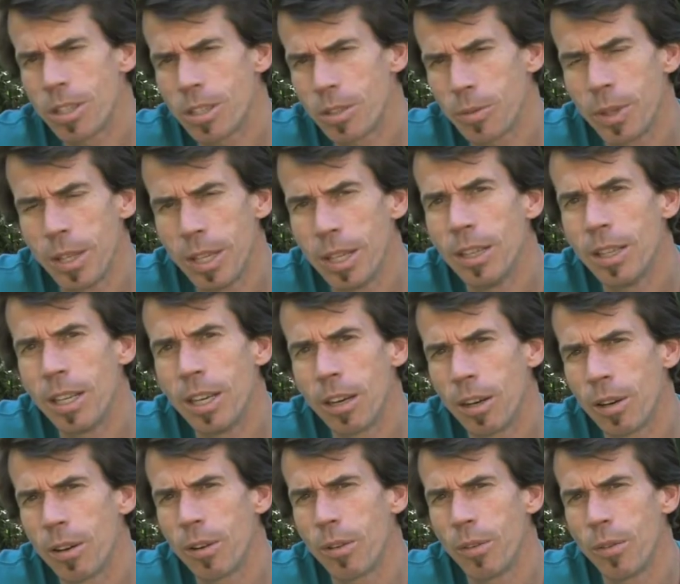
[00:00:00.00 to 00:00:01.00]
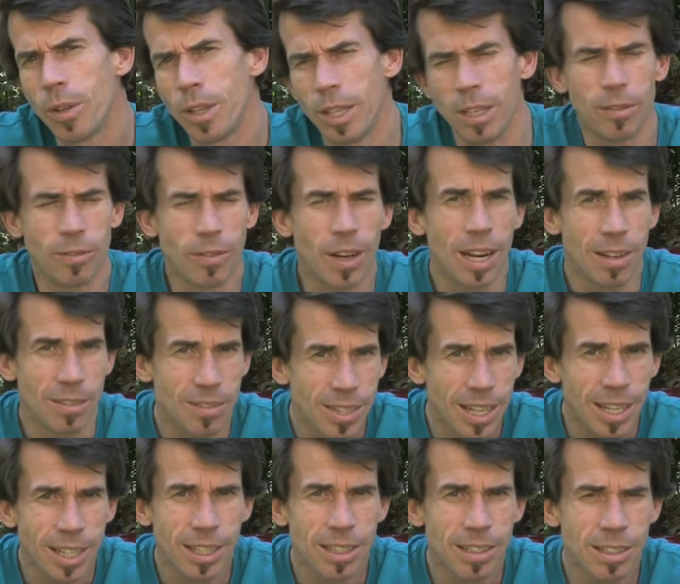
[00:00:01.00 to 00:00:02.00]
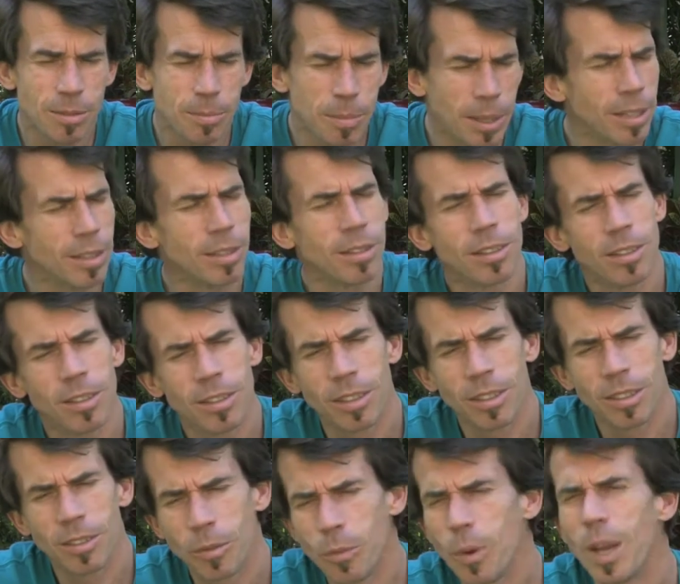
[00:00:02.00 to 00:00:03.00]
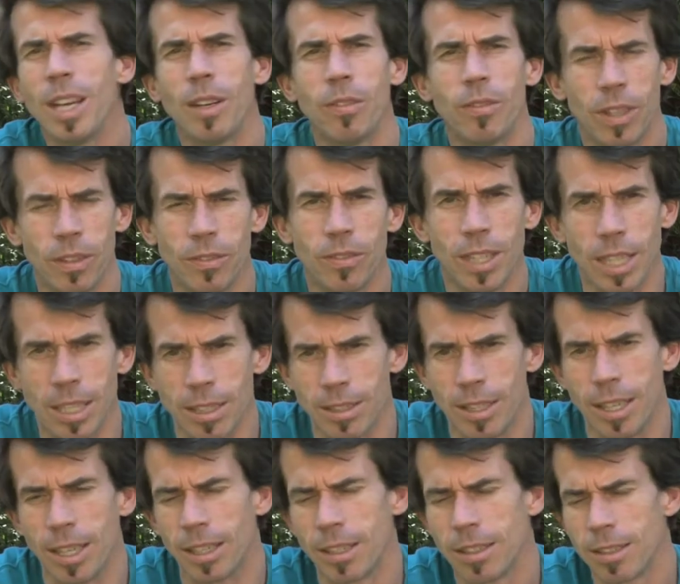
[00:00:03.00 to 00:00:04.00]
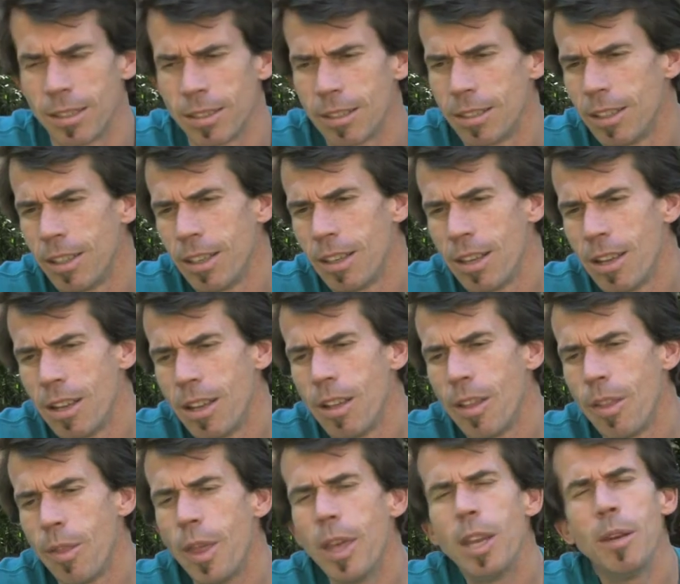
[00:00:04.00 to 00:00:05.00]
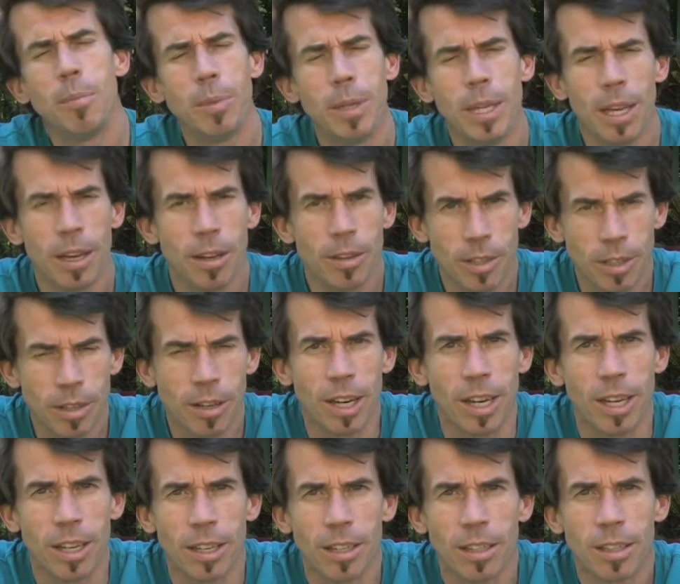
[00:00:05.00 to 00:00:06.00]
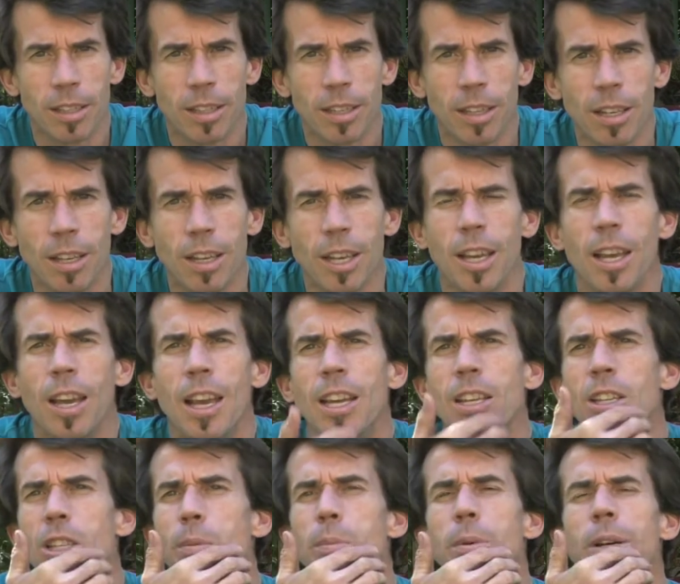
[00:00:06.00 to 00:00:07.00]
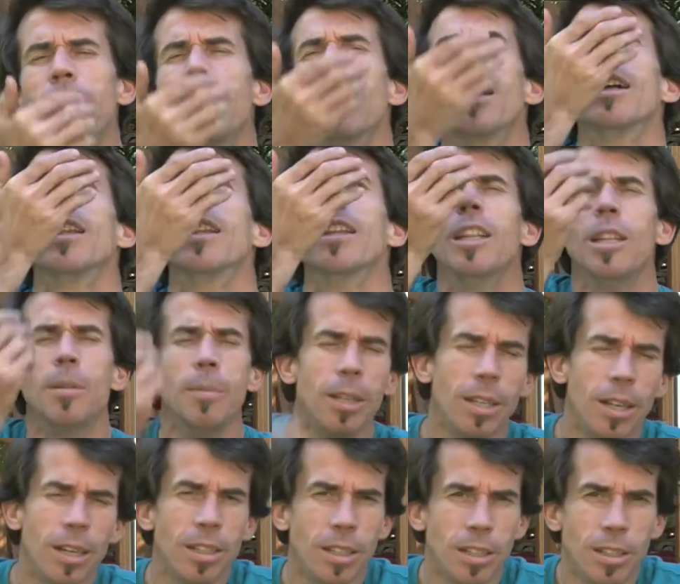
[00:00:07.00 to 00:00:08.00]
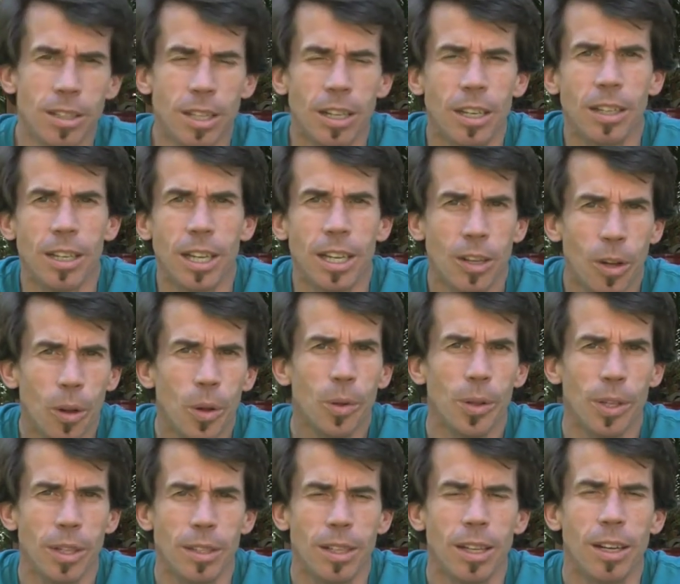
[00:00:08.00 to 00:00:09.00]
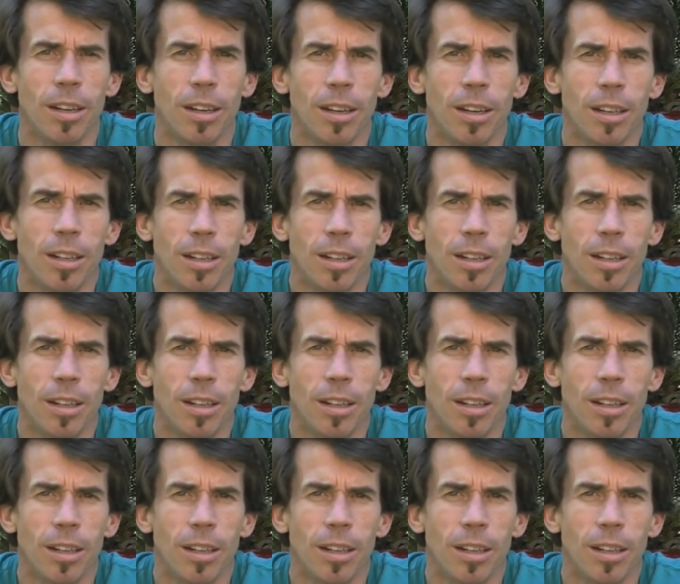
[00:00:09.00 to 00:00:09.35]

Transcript: it's within there within five seconds, but wait 15 seconds. Then pee out in your hand and just put a little bit under your tongue and hold it there.